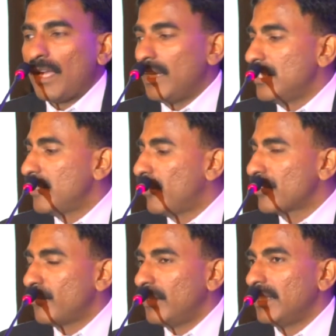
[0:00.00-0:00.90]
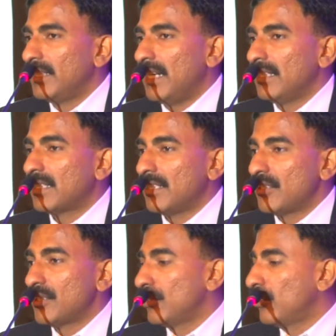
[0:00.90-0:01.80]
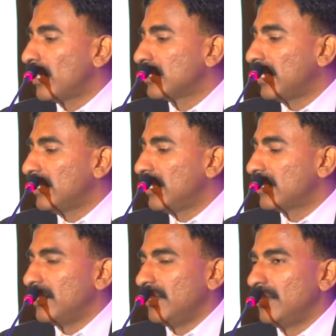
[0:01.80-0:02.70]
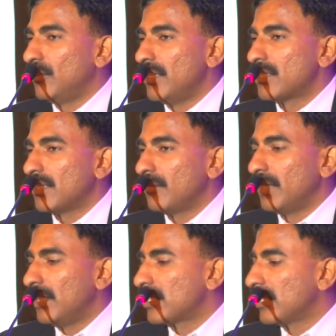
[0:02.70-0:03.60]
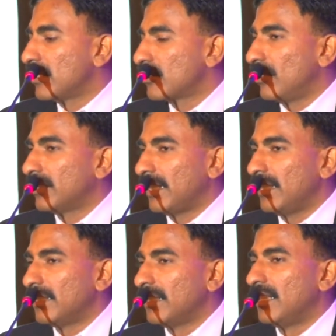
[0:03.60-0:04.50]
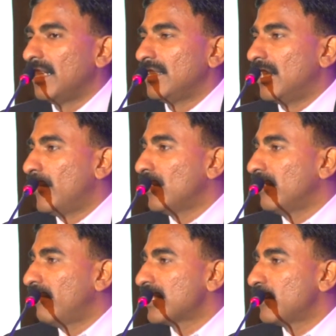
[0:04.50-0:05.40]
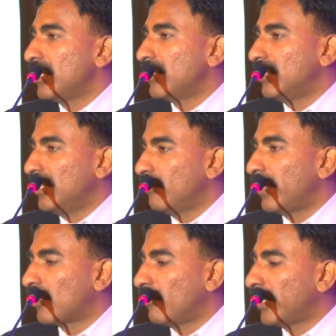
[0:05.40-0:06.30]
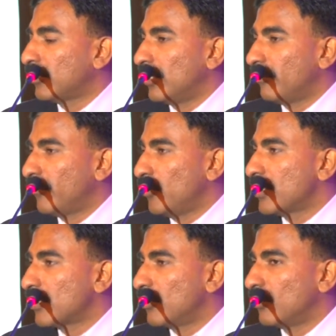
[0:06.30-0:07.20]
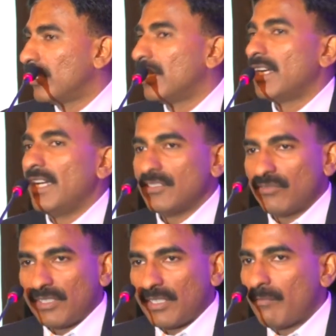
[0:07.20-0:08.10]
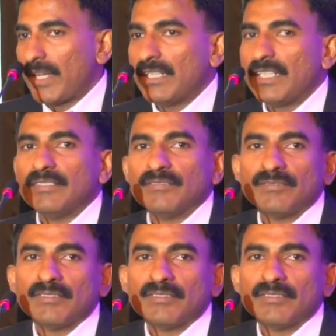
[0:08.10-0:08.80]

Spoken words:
And is it possible that other countries, so you look at the statistics in Indonesia, Malaysia, and so on, Thailand, the amount of investment that returning back compared to the few years ago has come back again.